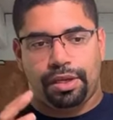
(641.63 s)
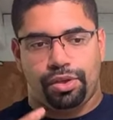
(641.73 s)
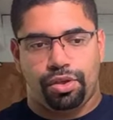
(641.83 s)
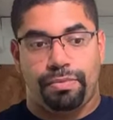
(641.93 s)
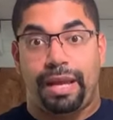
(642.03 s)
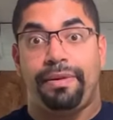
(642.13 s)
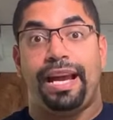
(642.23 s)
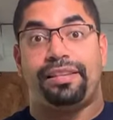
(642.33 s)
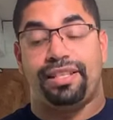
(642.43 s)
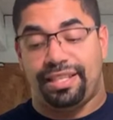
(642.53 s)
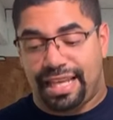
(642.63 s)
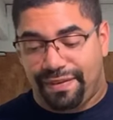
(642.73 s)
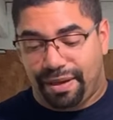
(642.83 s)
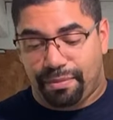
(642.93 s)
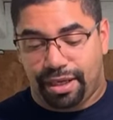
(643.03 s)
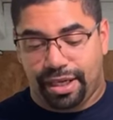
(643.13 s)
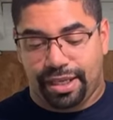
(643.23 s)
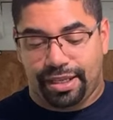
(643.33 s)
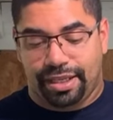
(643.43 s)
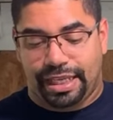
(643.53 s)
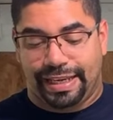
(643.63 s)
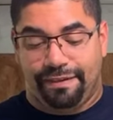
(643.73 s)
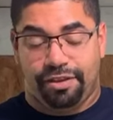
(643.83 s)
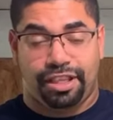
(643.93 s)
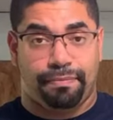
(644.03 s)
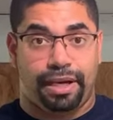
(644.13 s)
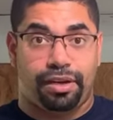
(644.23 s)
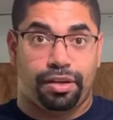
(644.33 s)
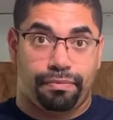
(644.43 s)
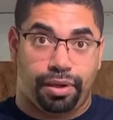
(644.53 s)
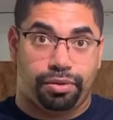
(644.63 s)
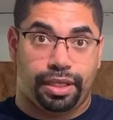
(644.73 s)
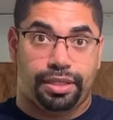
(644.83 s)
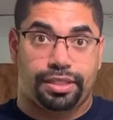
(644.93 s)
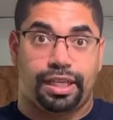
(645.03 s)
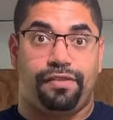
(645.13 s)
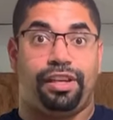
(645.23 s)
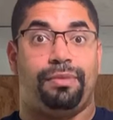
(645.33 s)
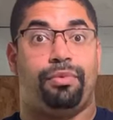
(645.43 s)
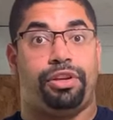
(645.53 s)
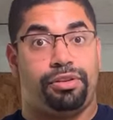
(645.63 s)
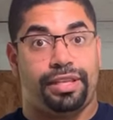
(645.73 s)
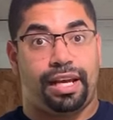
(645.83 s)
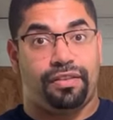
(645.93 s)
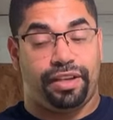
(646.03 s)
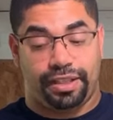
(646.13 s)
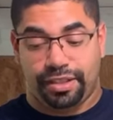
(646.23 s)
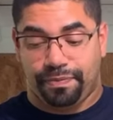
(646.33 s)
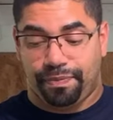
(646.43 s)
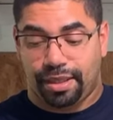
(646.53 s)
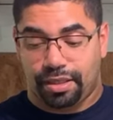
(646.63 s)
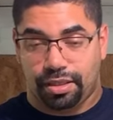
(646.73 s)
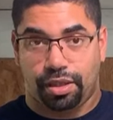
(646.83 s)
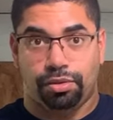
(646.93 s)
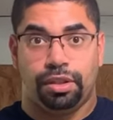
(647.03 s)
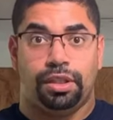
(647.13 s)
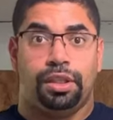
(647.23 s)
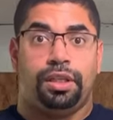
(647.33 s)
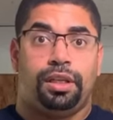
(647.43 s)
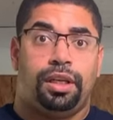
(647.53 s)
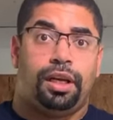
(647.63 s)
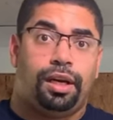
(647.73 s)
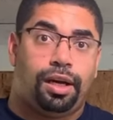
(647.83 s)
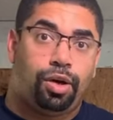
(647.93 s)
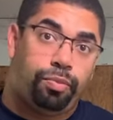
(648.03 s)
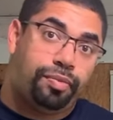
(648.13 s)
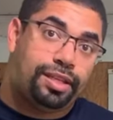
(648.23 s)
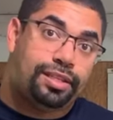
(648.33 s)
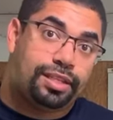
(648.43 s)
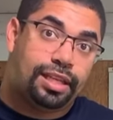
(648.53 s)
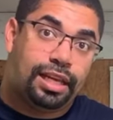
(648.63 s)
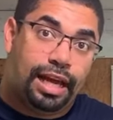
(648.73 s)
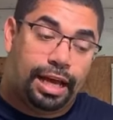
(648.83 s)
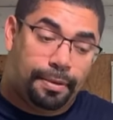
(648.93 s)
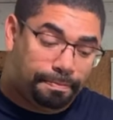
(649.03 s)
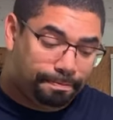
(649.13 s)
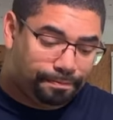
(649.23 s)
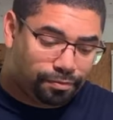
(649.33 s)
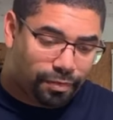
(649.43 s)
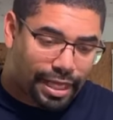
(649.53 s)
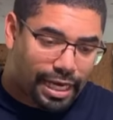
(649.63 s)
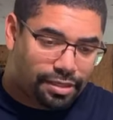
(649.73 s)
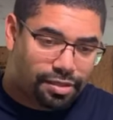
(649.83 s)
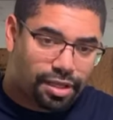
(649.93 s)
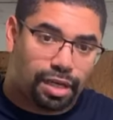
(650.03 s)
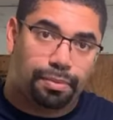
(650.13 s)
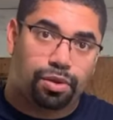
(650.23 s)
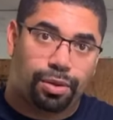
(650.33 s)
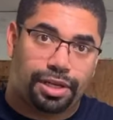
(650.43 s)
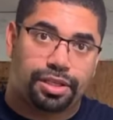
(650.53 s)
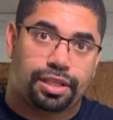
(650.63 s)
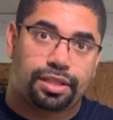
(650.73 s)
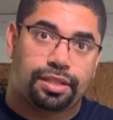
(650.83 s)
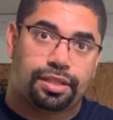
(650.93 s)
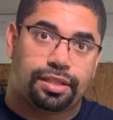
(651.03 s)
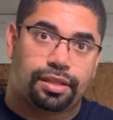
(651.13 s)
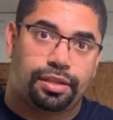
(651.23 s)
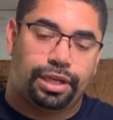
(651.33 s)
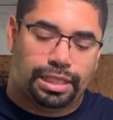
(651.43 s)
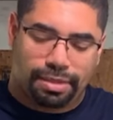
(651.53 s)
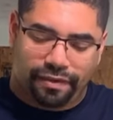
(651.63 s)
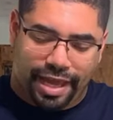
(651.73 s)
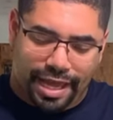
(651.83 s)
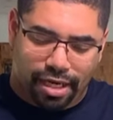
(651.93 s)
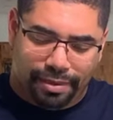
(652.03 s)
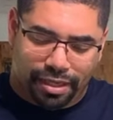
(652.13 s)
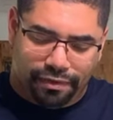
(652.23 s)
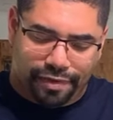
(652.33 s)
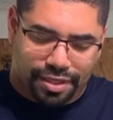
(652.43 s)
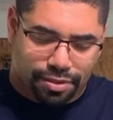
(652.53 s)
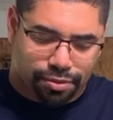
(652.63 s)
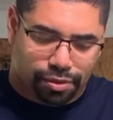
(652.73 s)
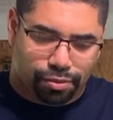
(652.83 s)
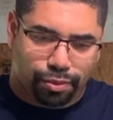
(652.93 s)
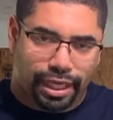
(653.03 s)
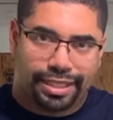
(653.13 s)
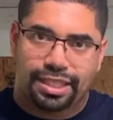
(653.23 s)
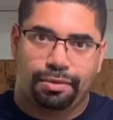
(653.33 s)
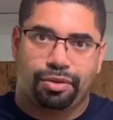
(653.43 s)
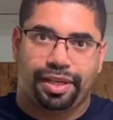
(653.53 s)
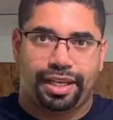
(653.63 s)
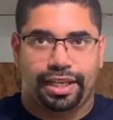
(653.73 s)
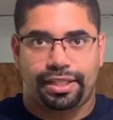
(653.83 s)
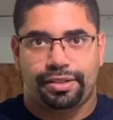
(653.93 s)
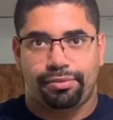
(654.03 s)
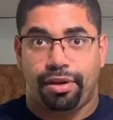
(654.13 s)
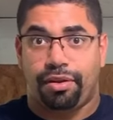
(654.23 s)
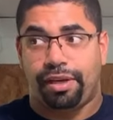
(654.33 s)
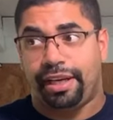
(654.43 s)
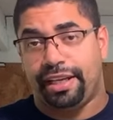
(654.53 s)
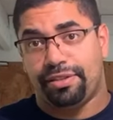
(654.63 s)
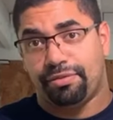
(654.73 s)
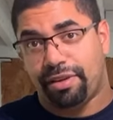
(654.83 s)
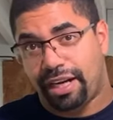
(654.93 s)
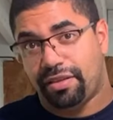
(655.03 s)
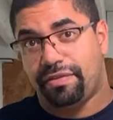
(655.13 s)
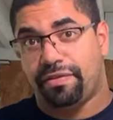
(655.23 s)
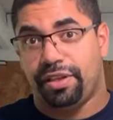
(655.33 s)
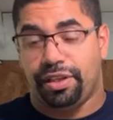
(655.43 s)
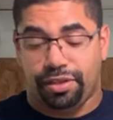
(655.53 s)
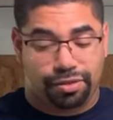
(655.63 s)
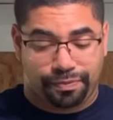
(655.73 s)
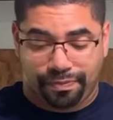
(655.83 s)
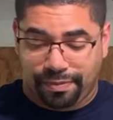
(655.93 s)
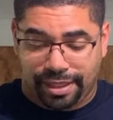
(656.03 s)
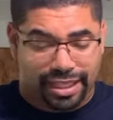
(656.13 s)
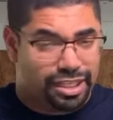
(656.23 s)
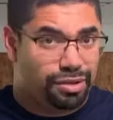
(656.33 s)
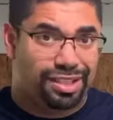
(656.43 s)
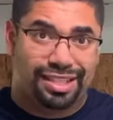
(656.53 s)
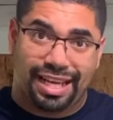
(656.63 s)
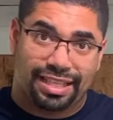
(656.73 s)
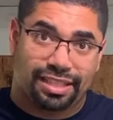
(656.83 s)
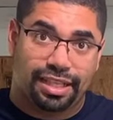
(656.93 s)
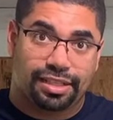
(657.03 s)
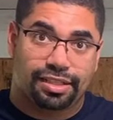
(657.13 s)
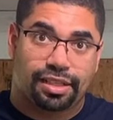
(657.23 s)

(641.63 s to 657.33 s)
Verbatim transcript: you may be actually saving money if you're using better components, if you're getting more use out of it. So I hope this um, answers a couple questions that you guys may have had about Festool, why someone would get it, whether or not it's right for you. Again, you can test it.